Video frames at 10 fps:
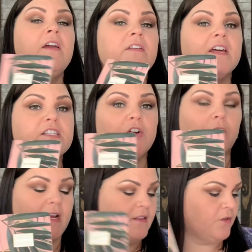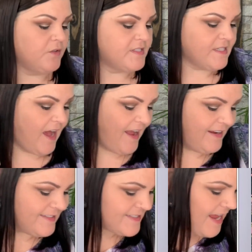That is a great little
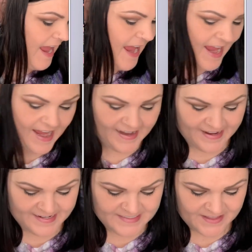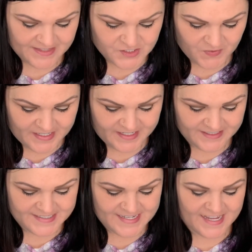size. And this right here
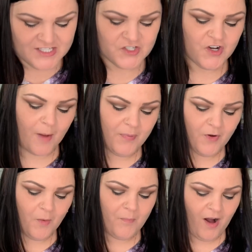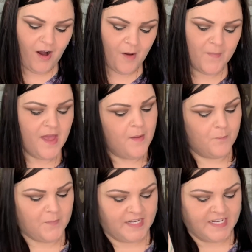says Tropical Palm
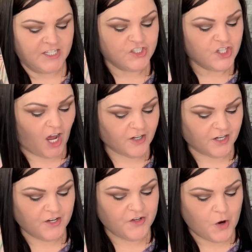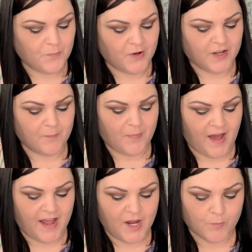Mini Jotter Notebook
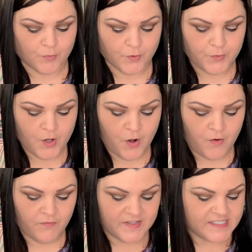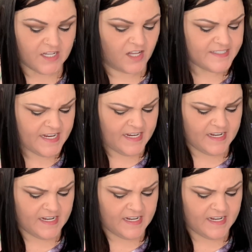by Bruno Visconti.